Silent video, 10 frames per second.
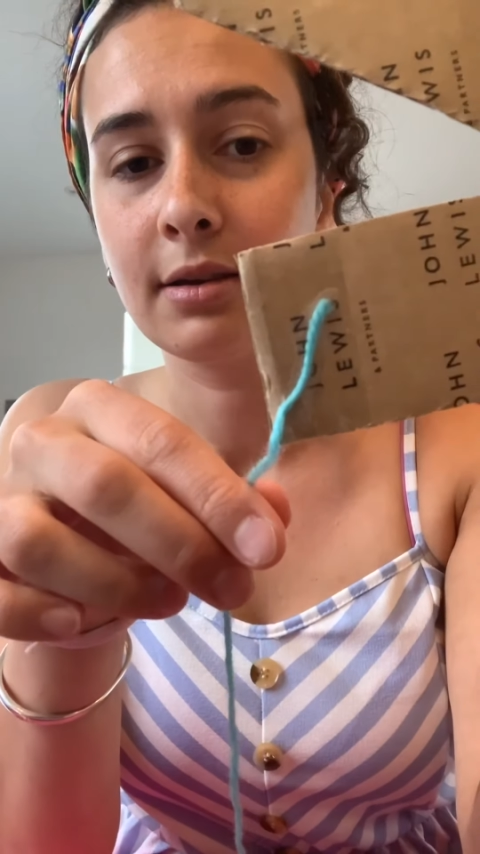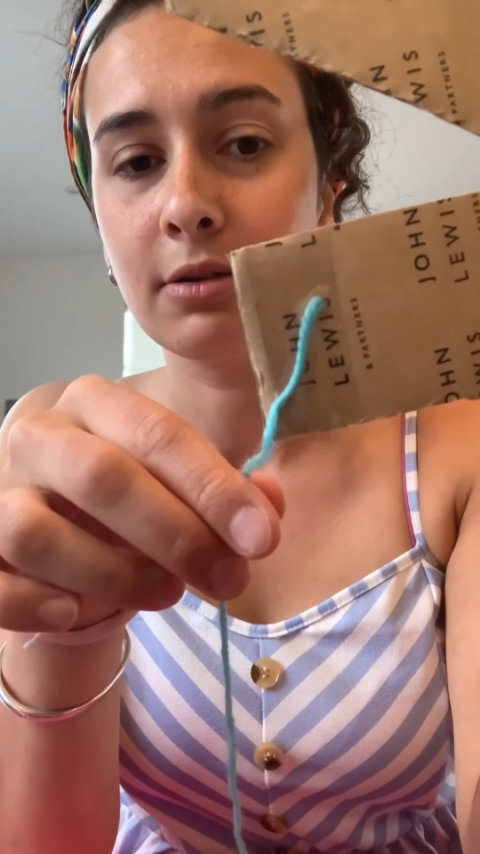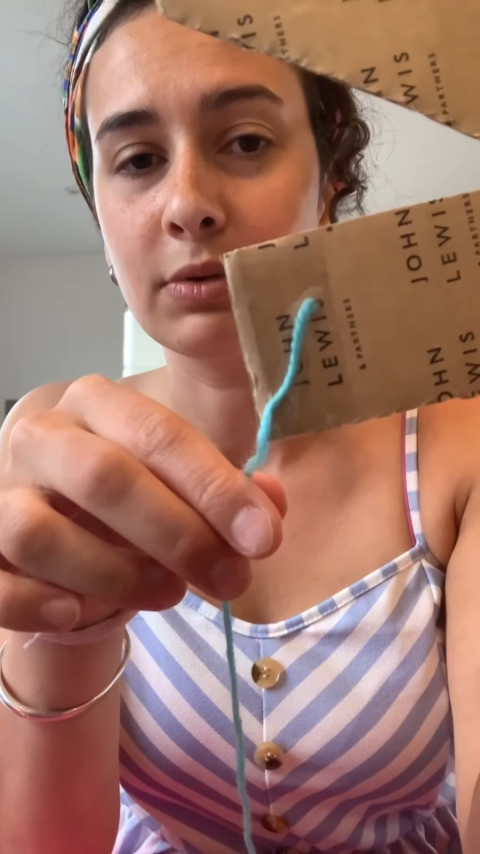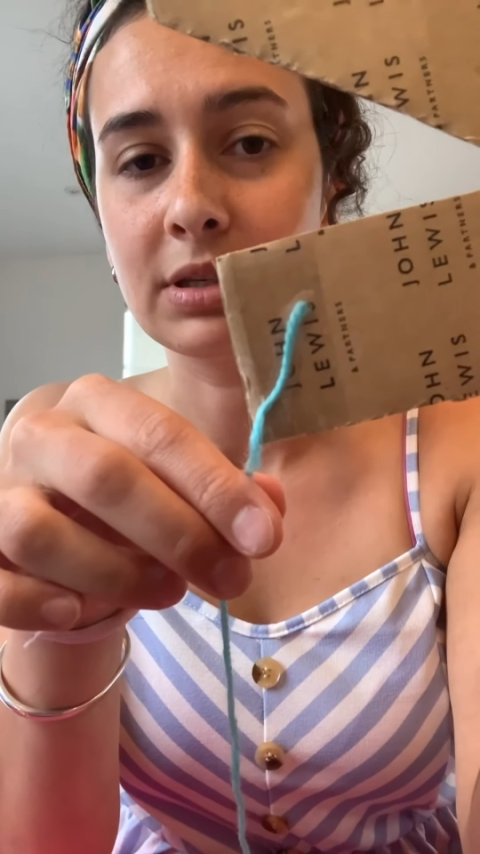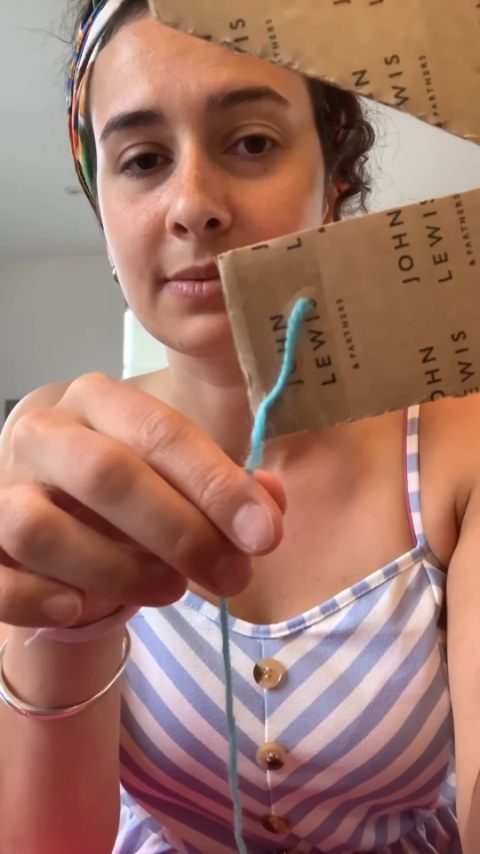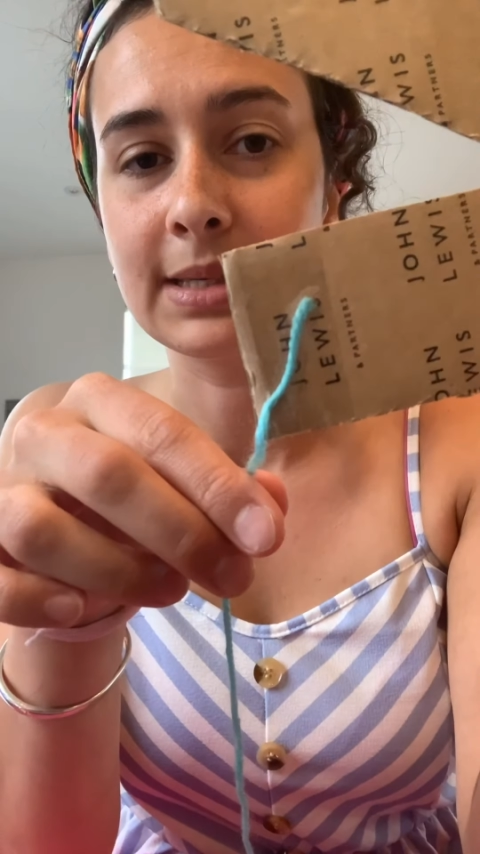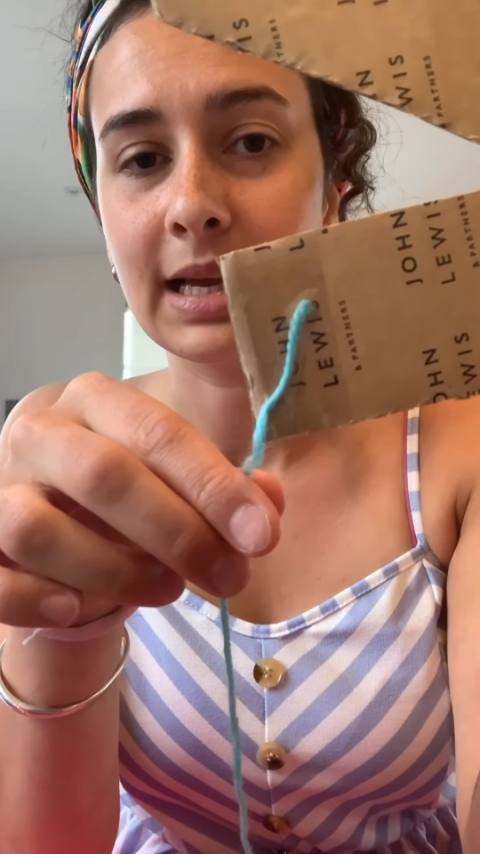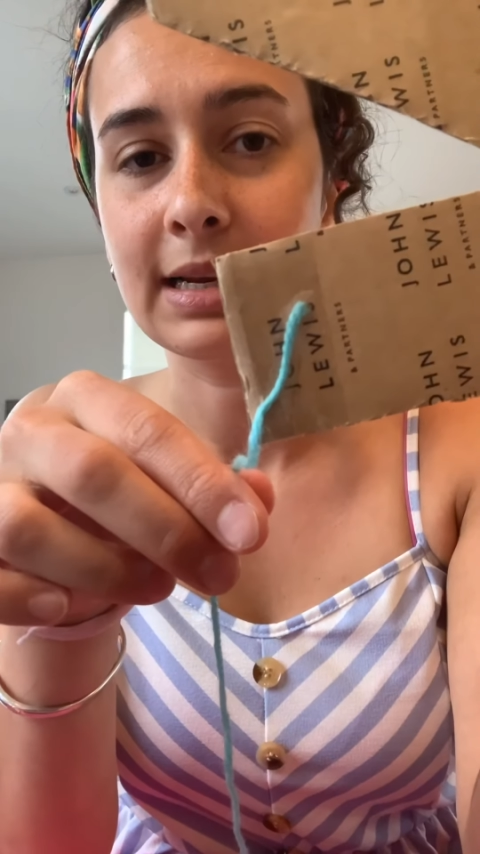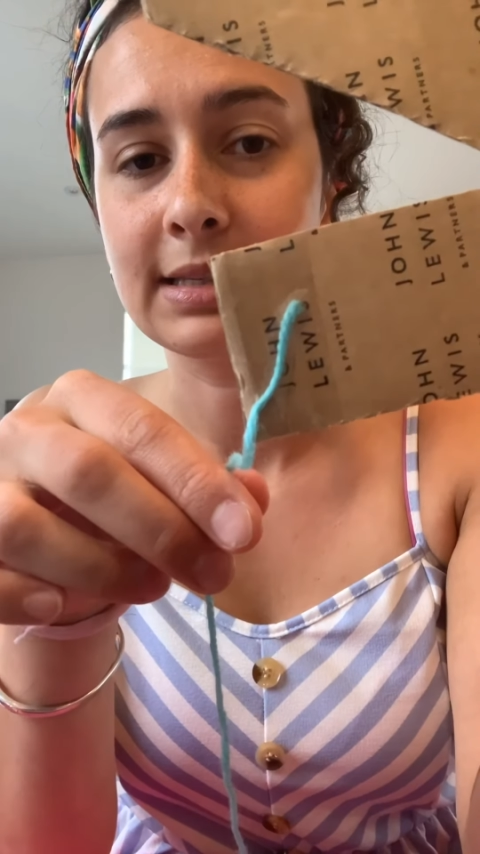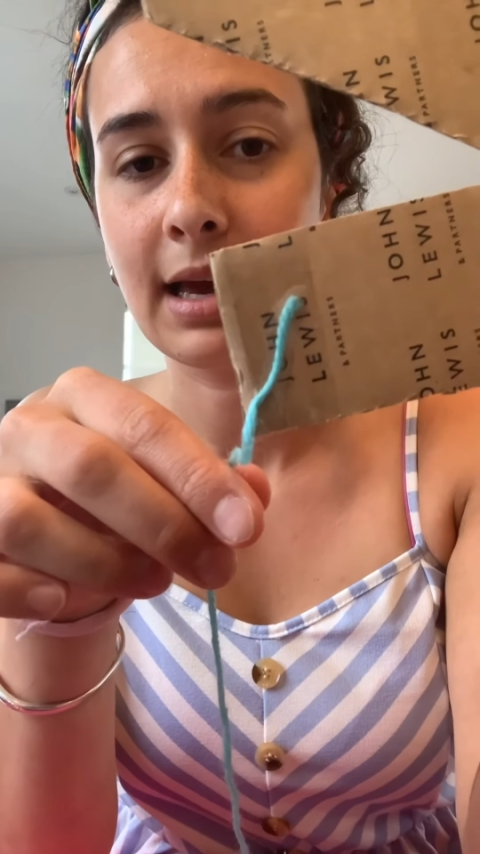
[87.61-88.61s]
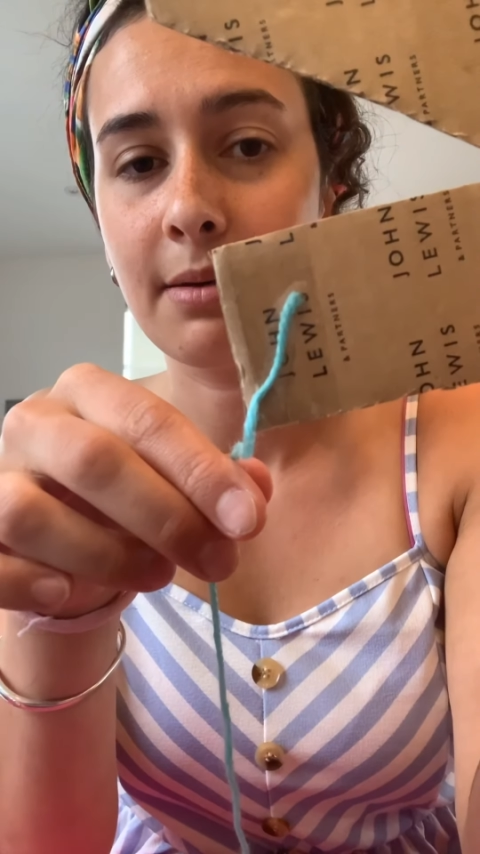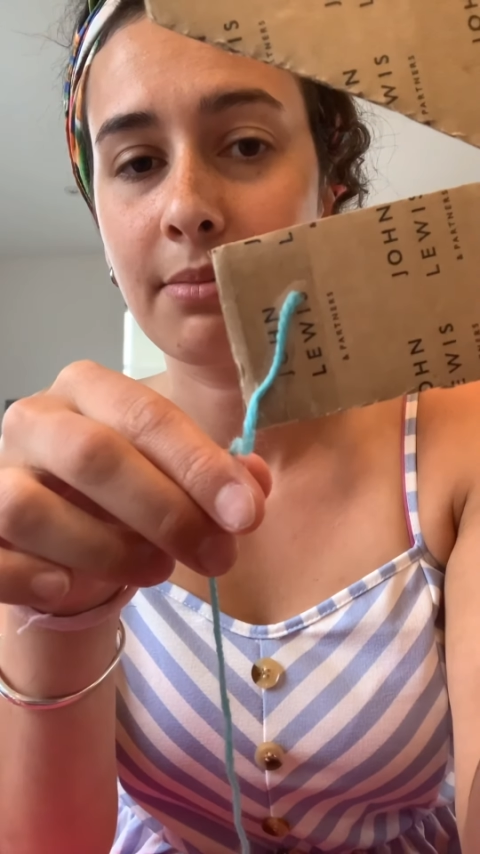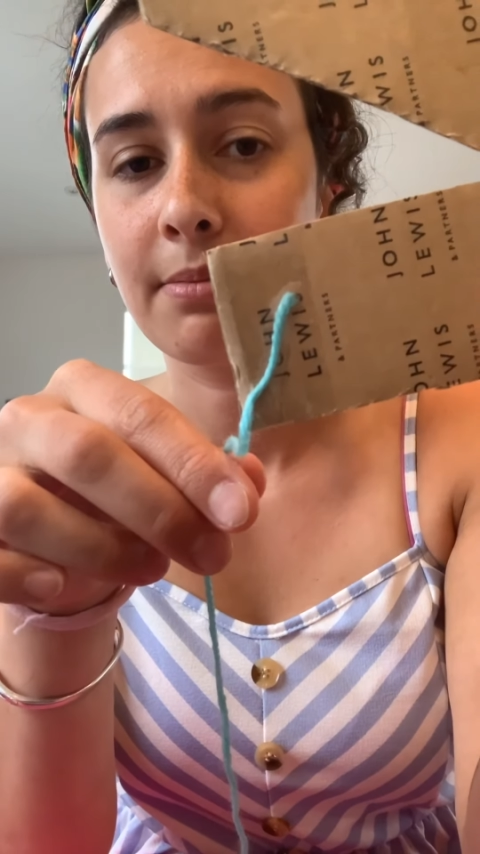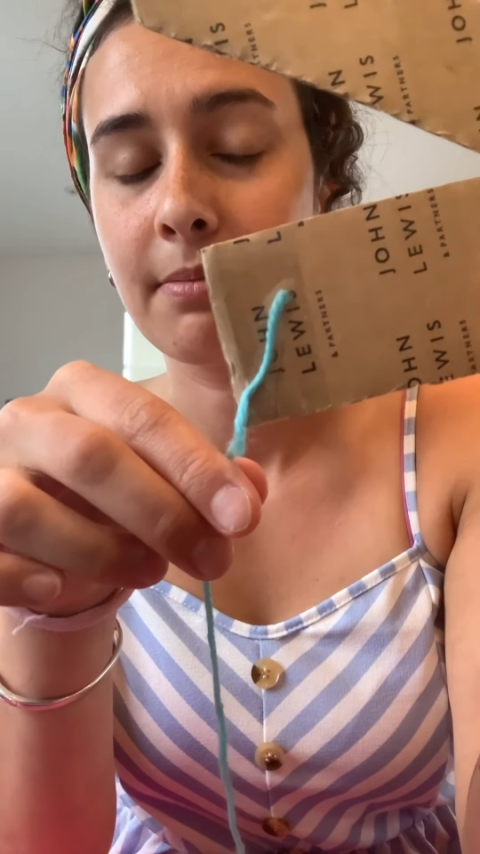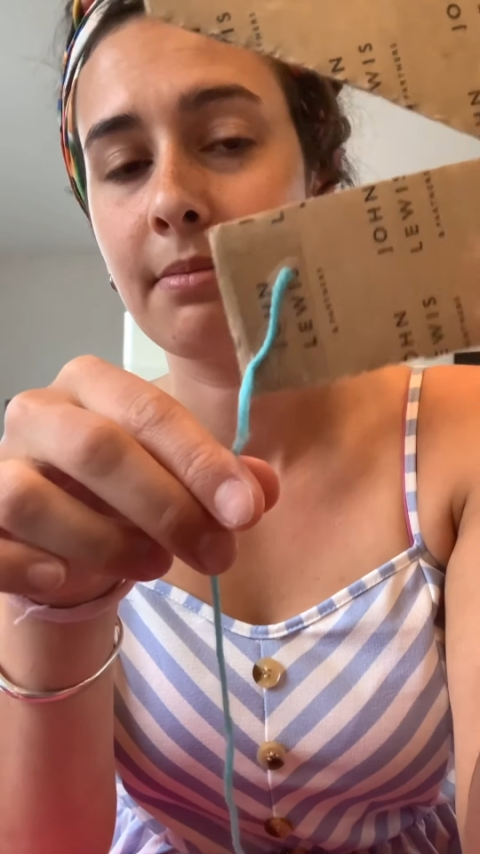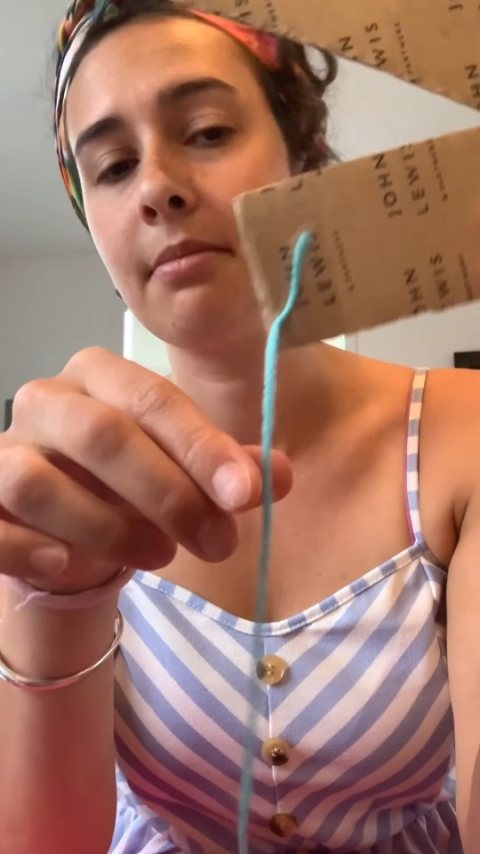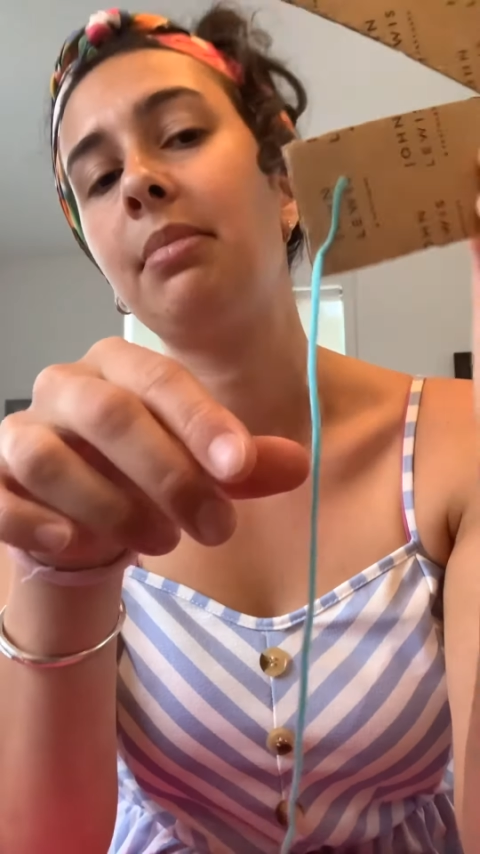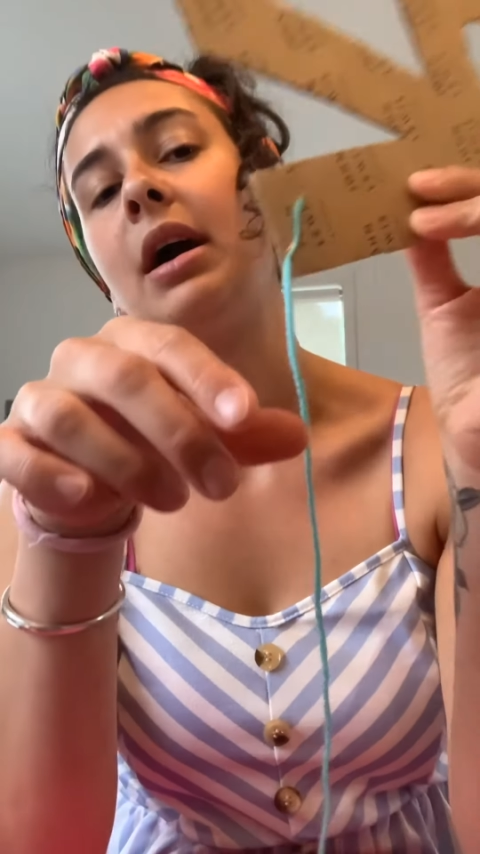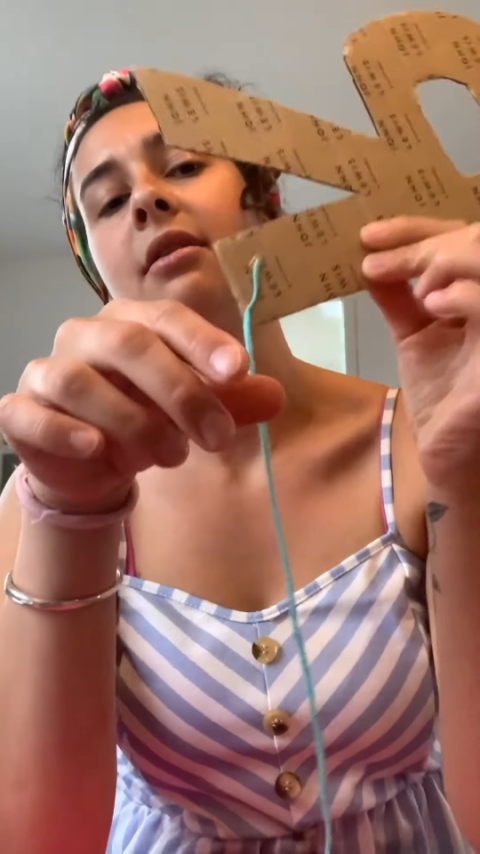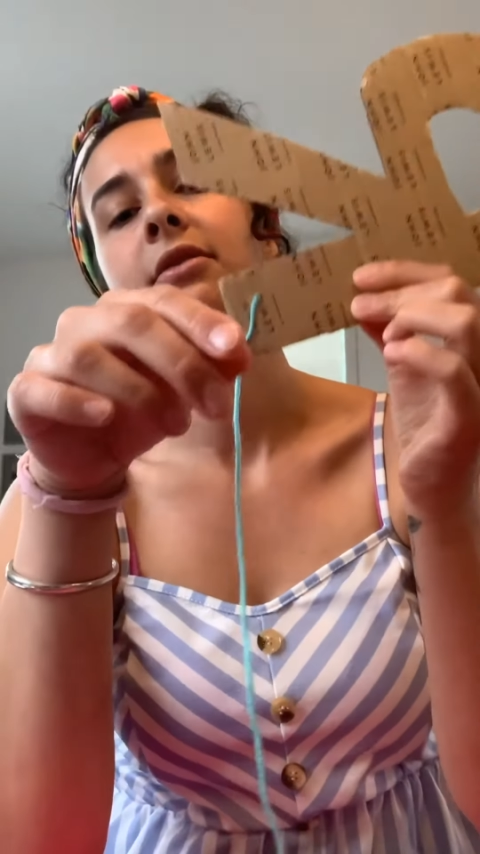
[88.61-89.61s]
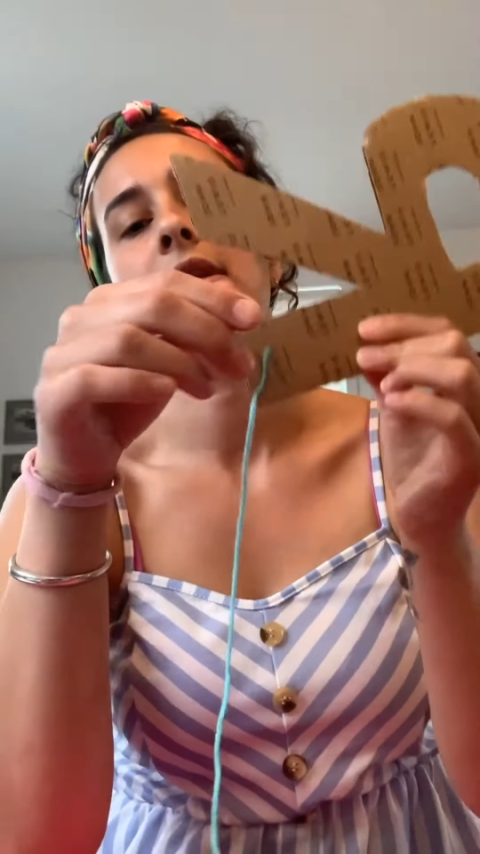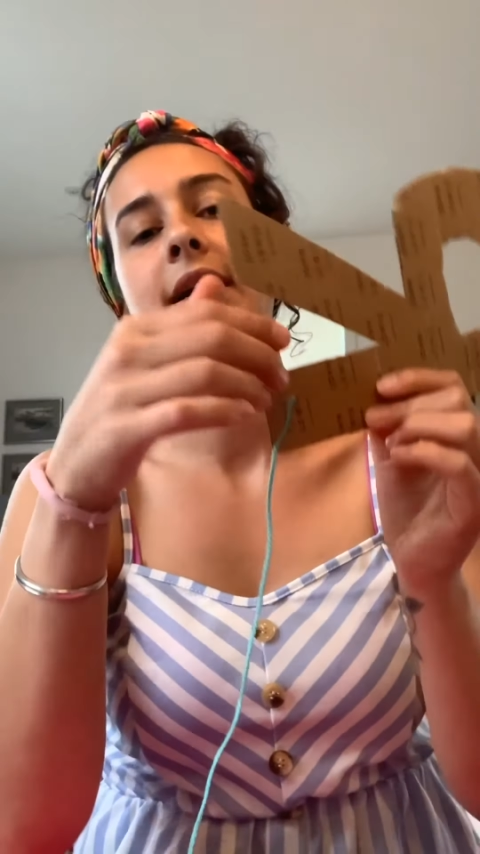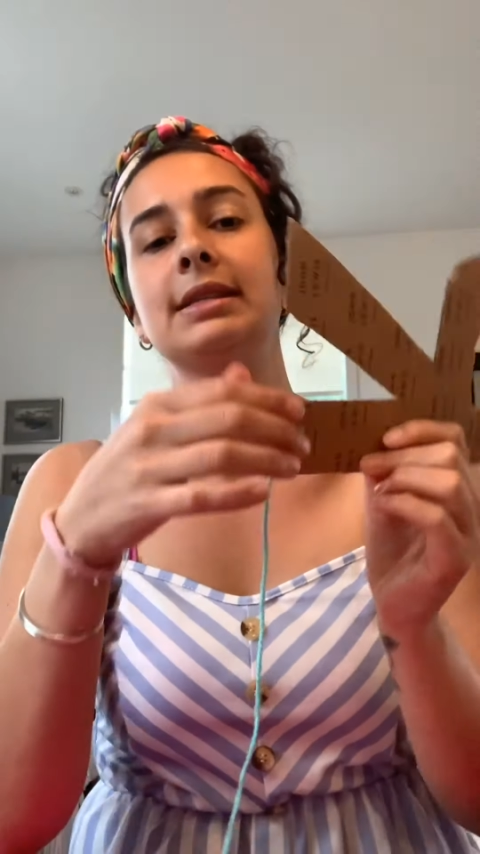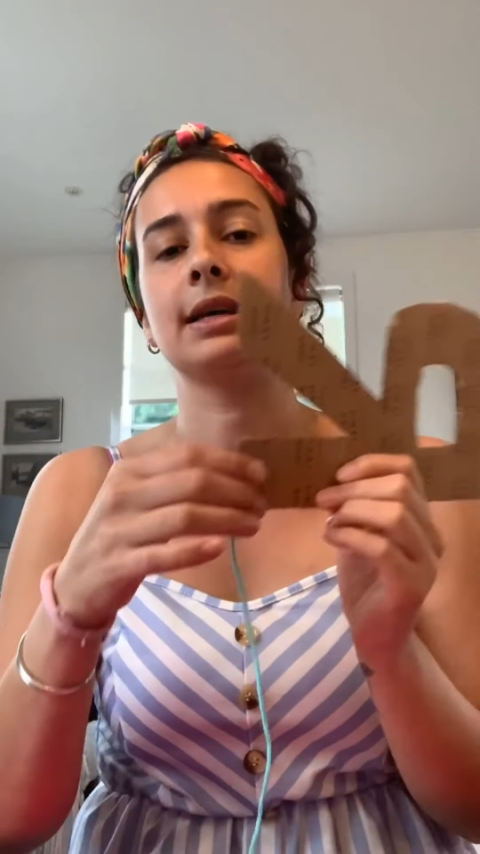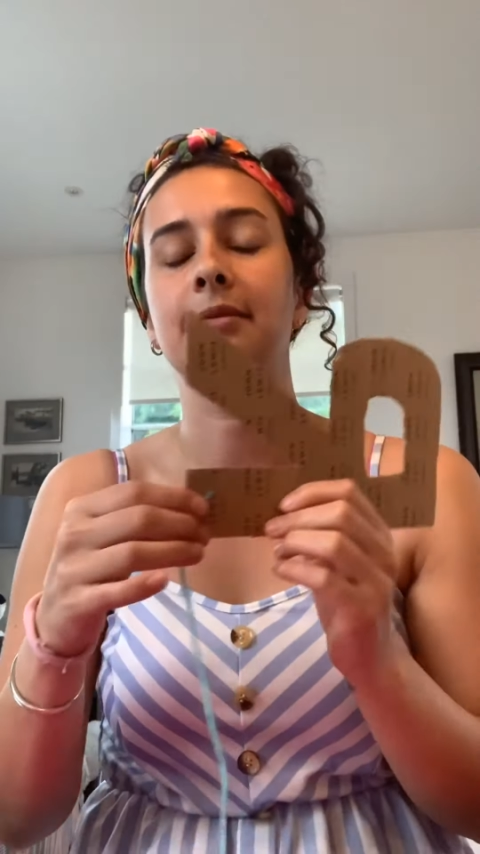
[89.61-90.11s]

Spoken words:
with some sellotape. Back of your letter.